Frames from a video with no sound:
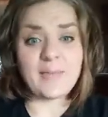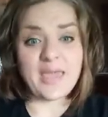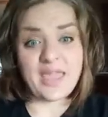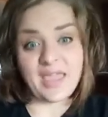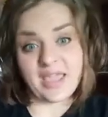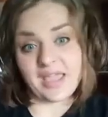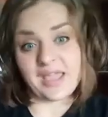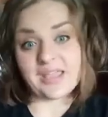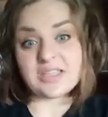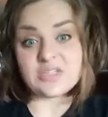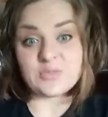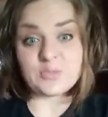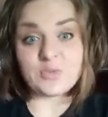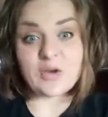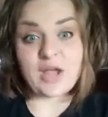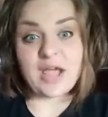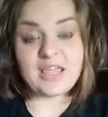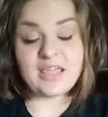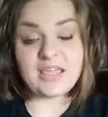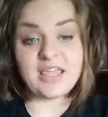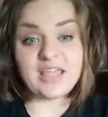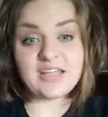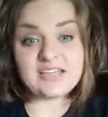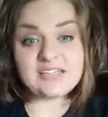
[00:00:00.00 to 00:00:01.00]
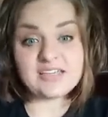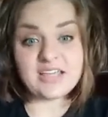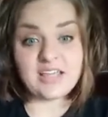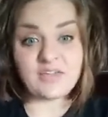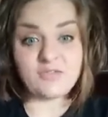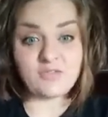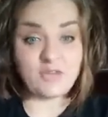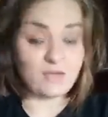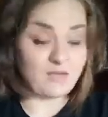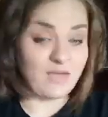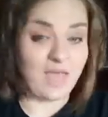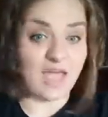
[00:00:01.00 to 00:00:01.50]
age bracket,
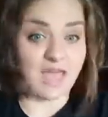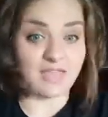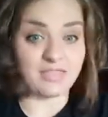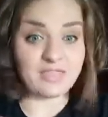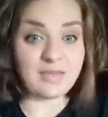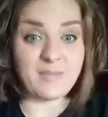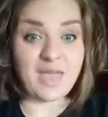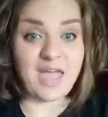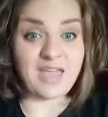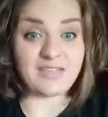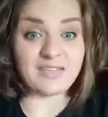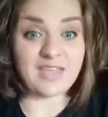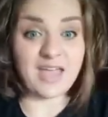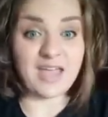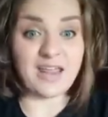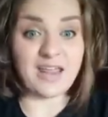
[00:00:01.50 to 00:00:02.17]
if you've had them at that